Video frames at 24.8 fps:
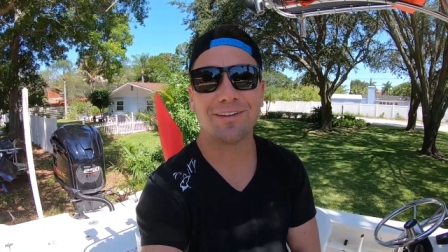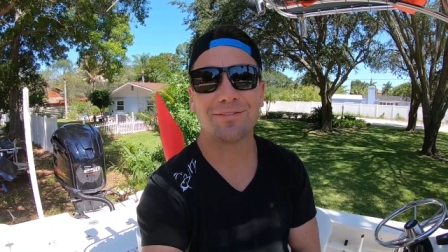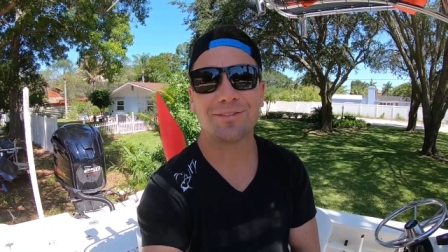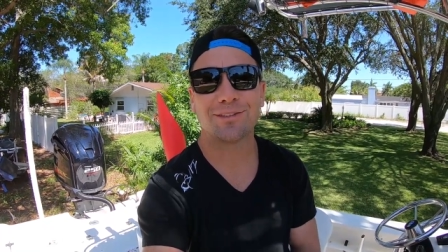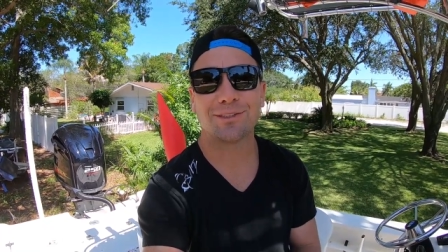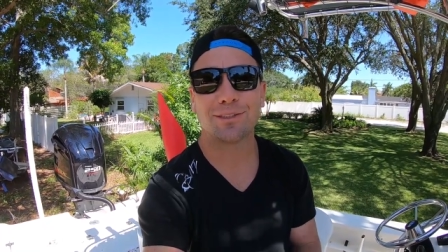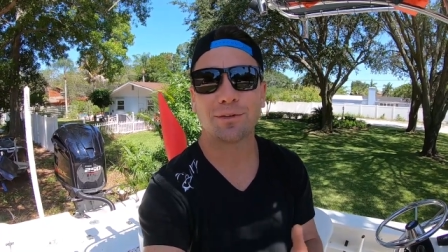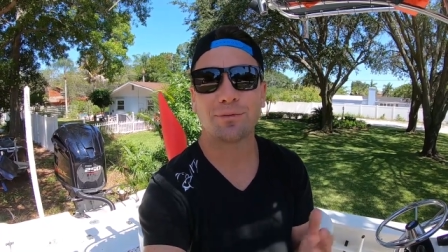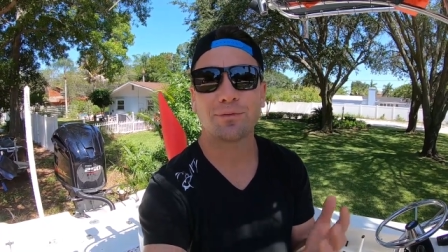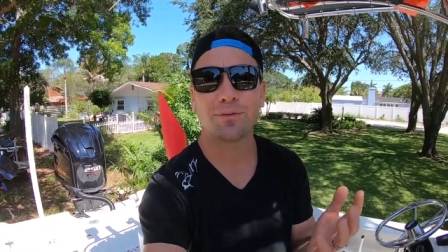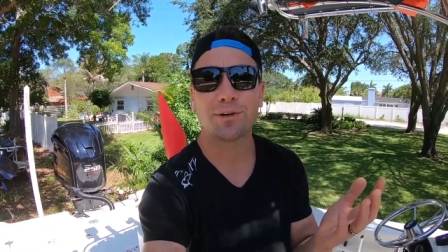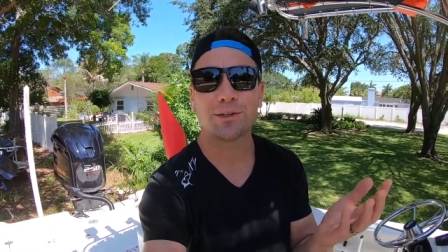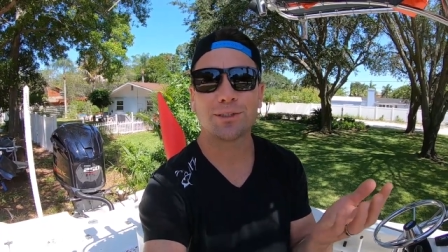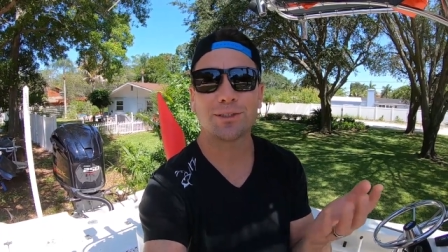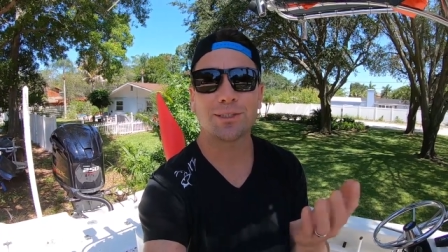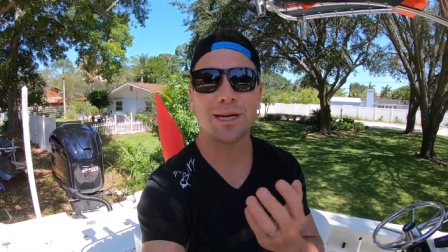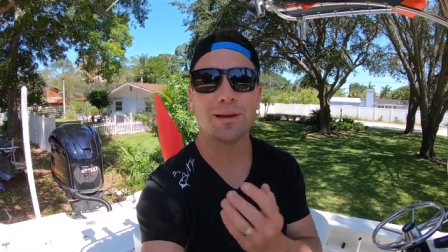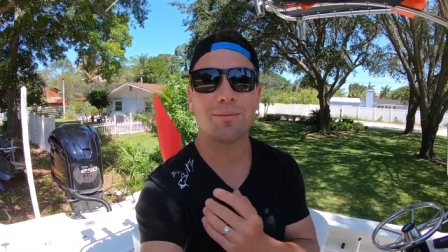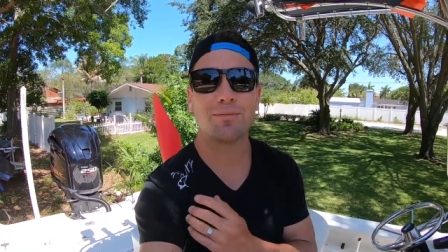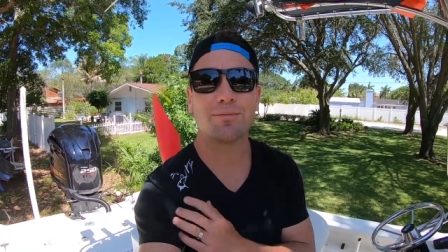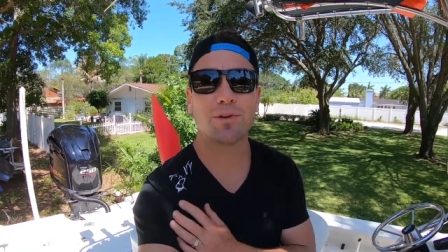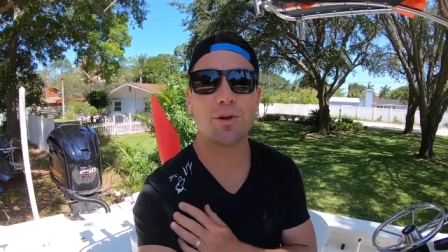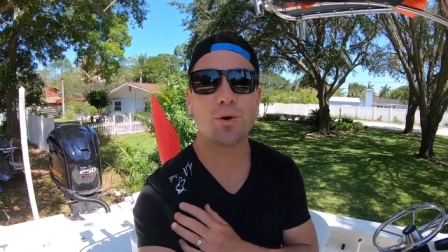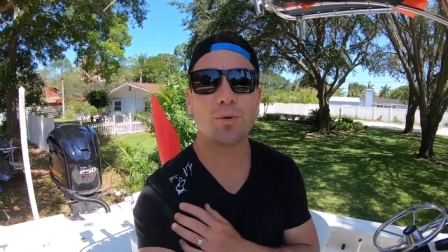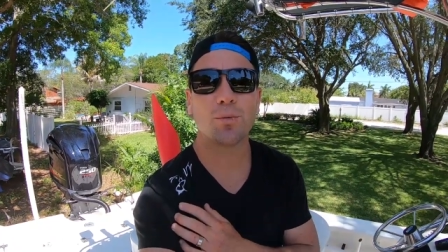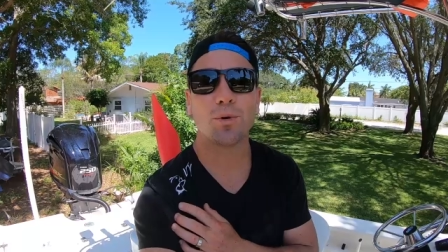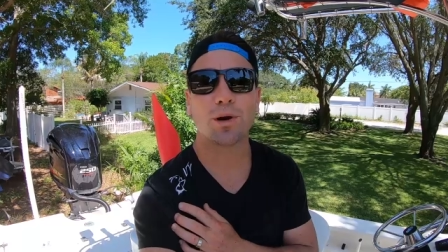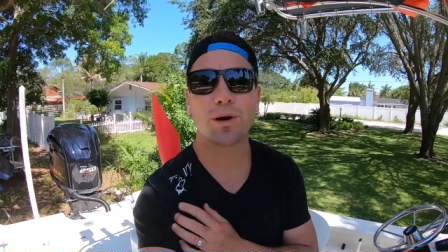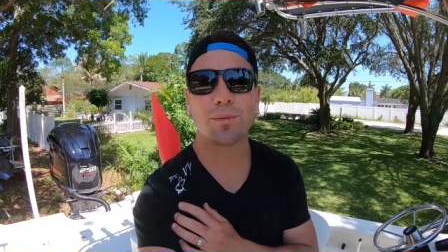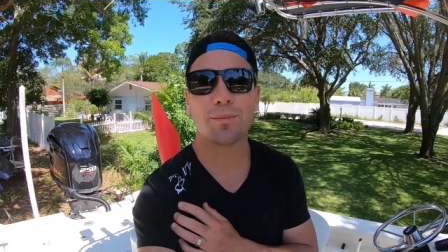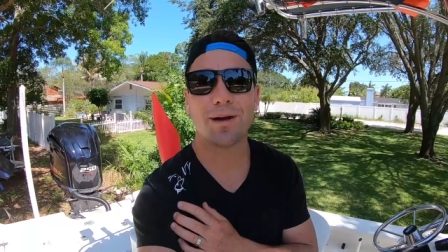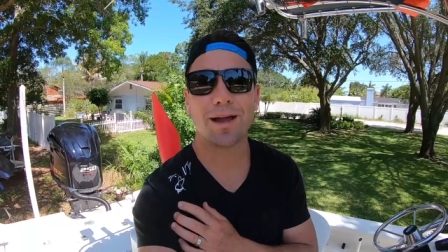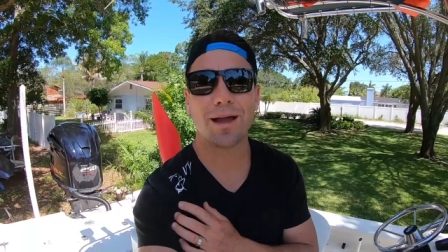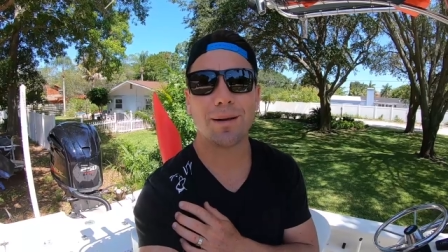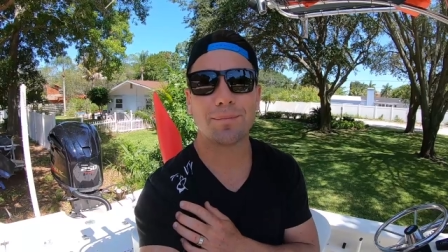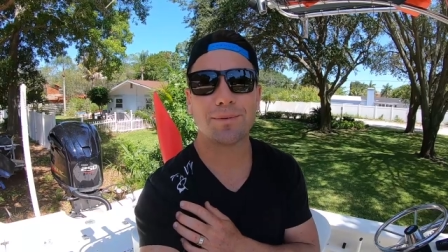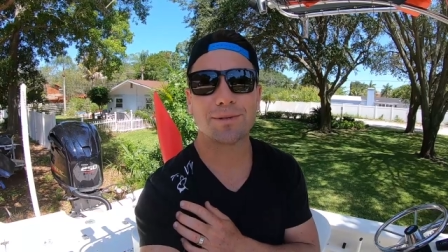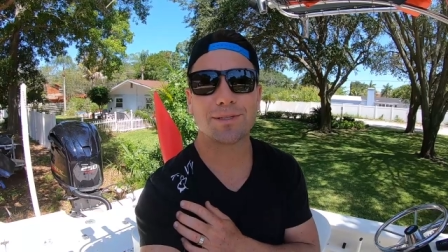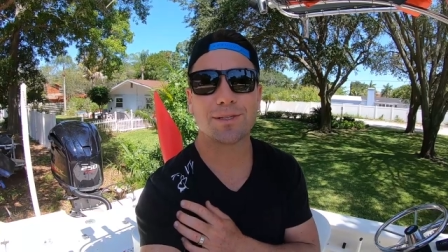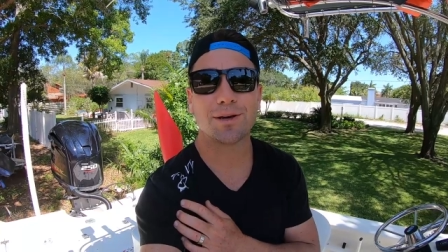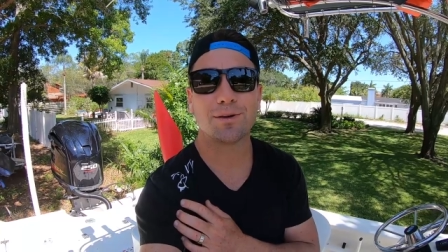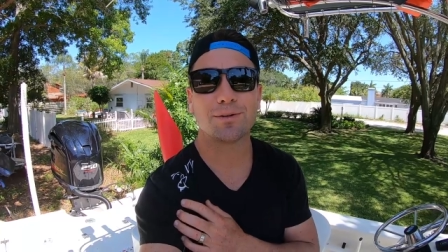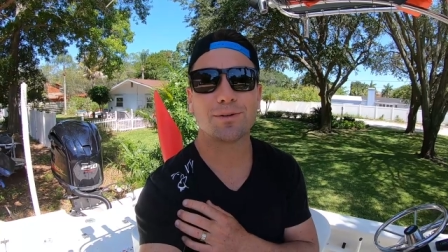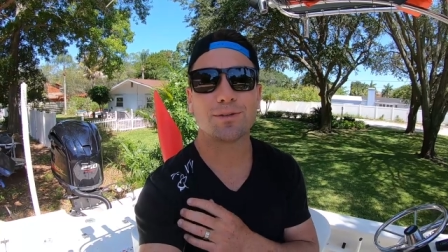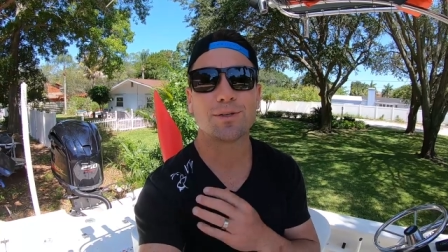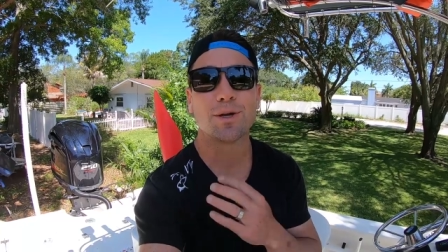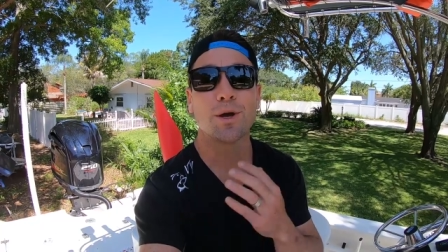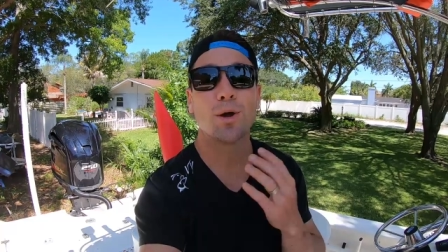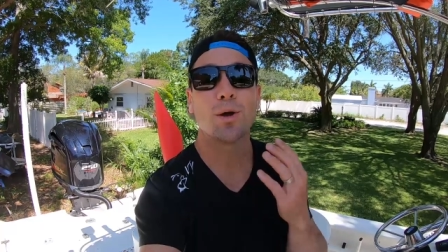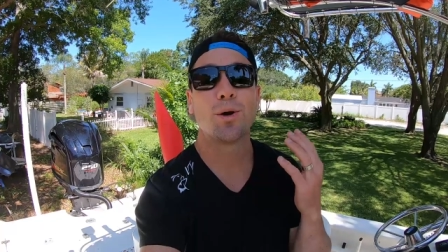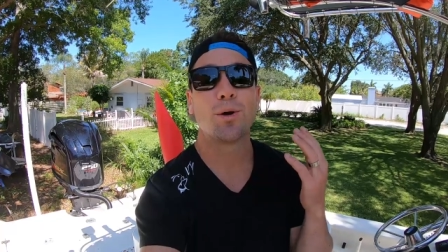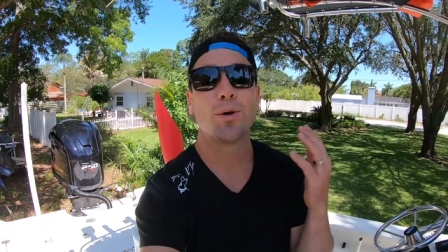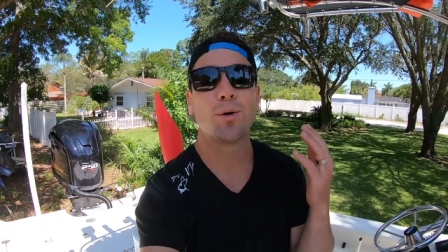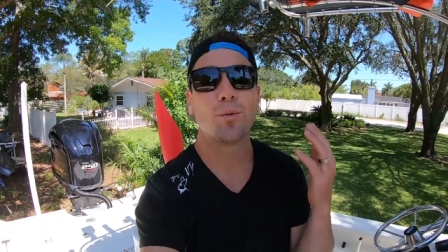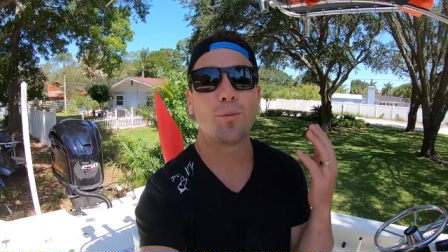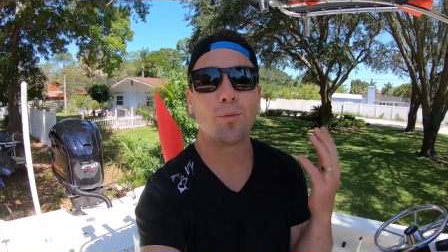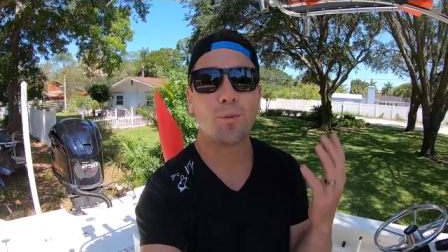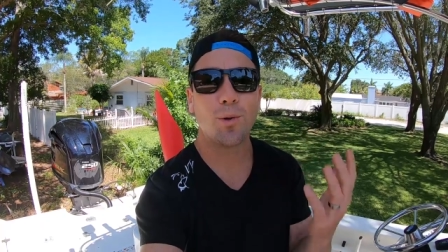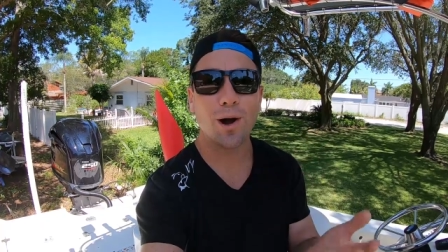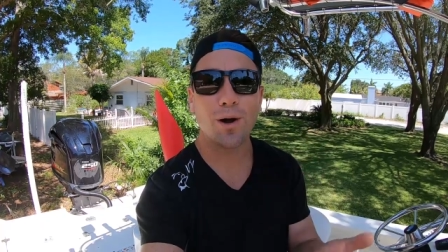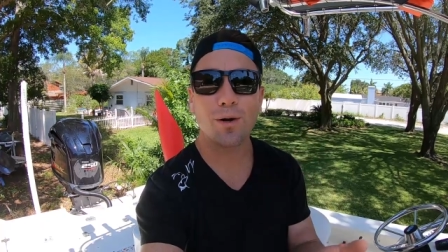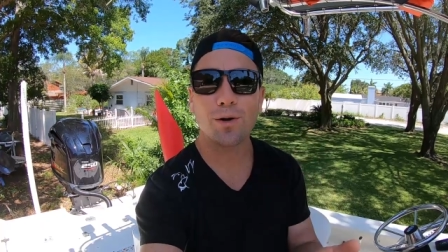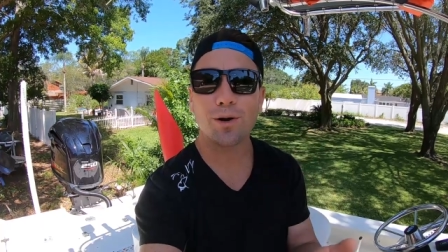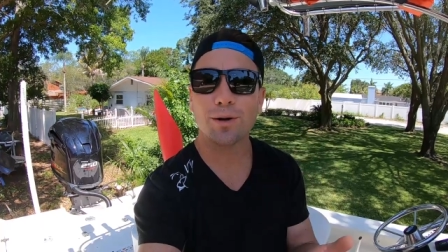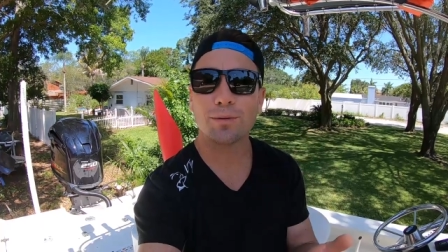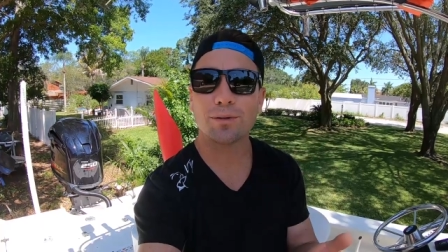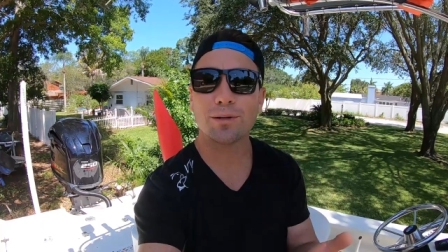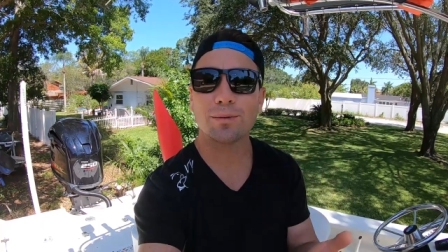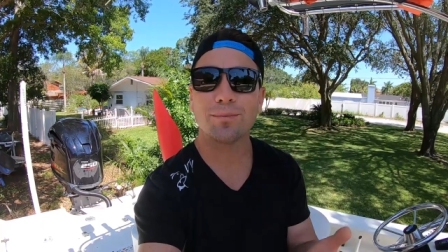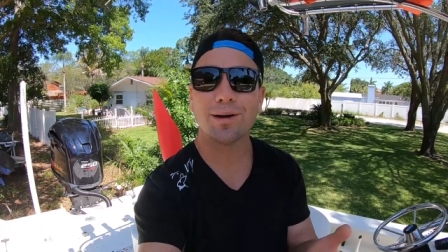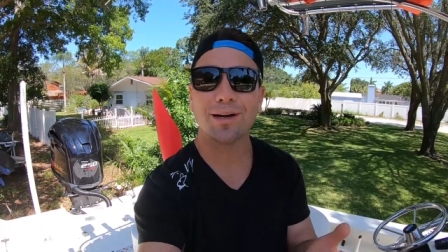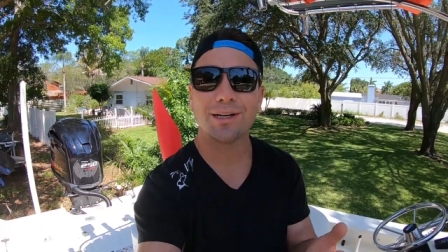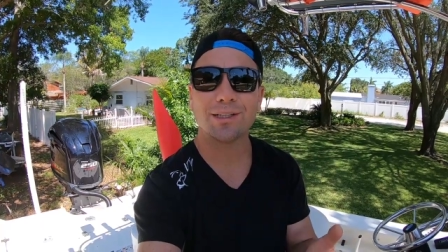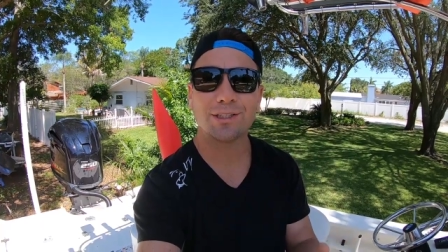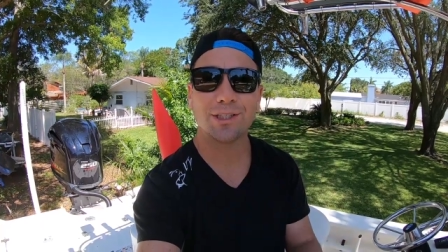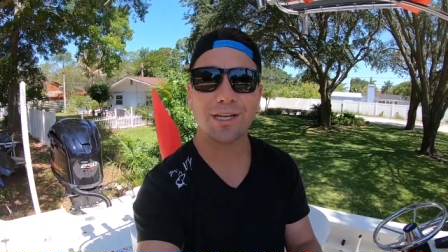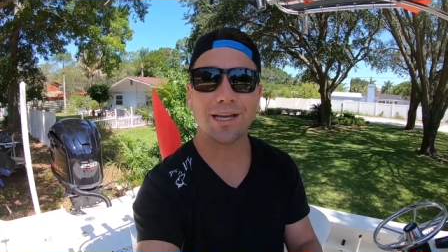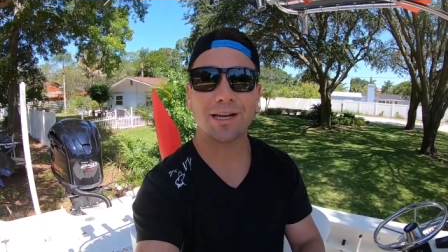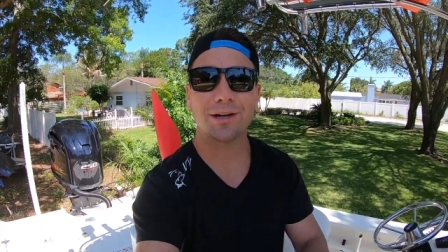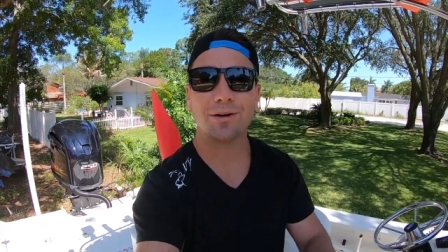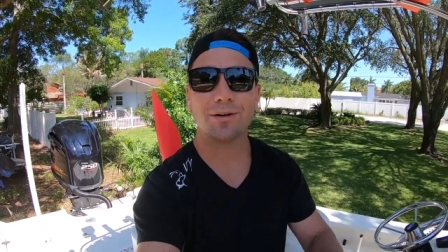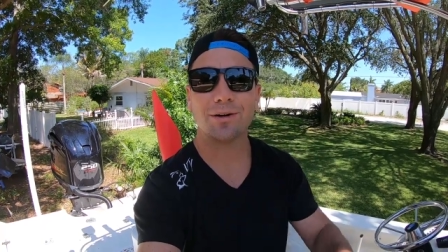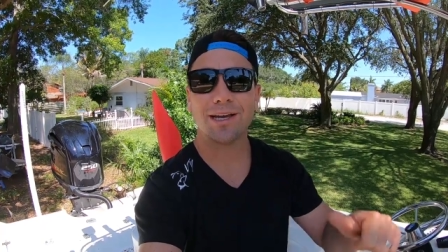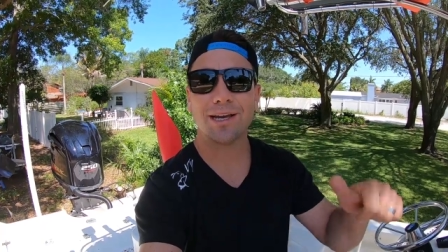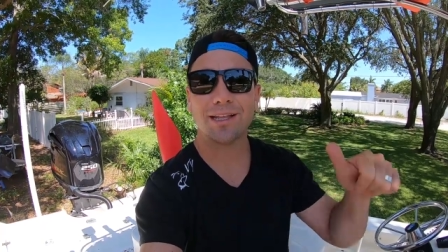If this is your first time viewing one of my episodes, welcome to my channel.